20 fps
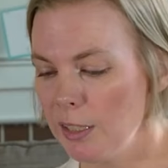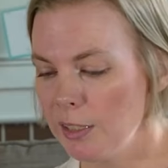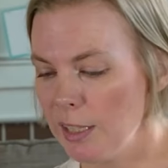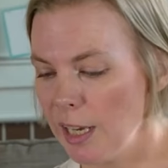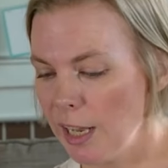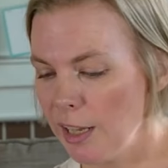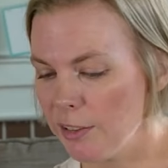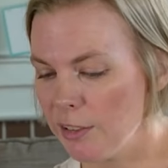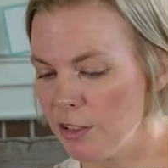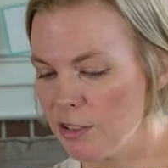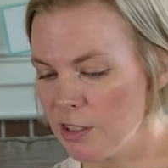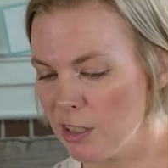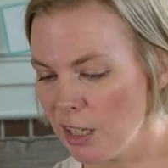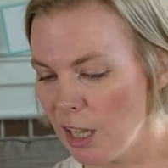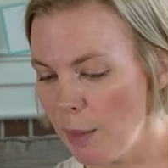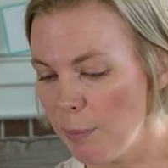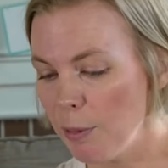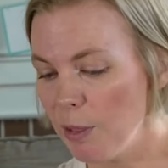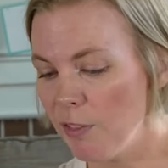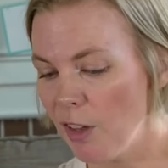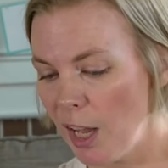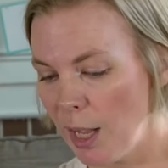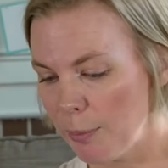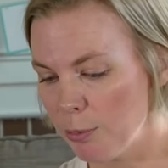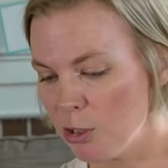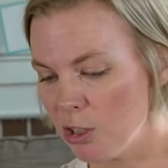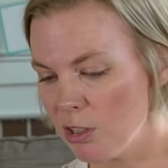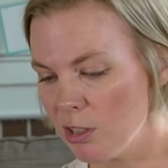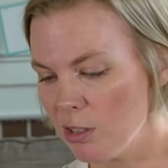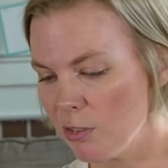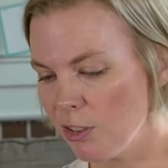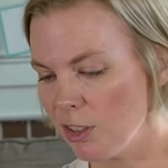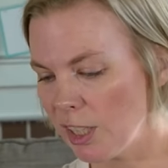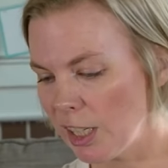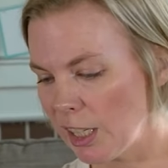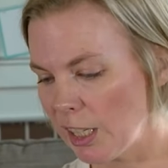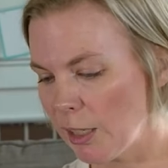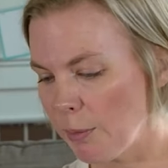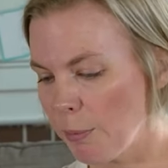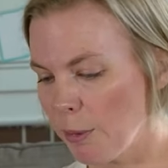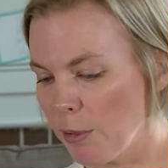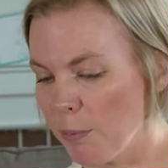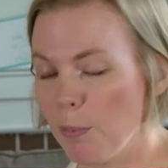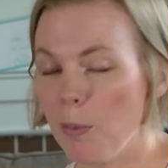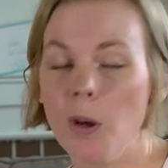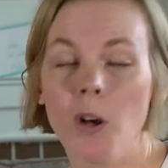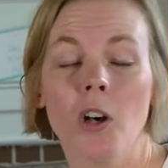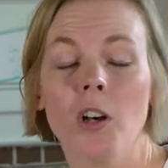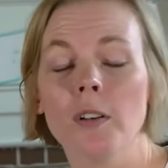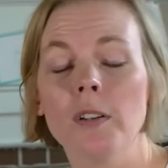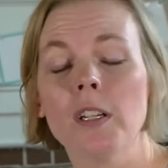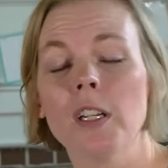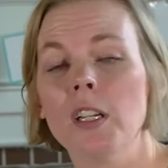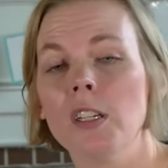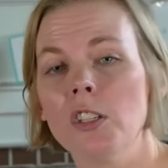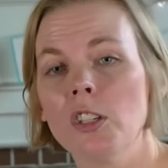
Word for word: Now there's a couple of options for getting a birth ball.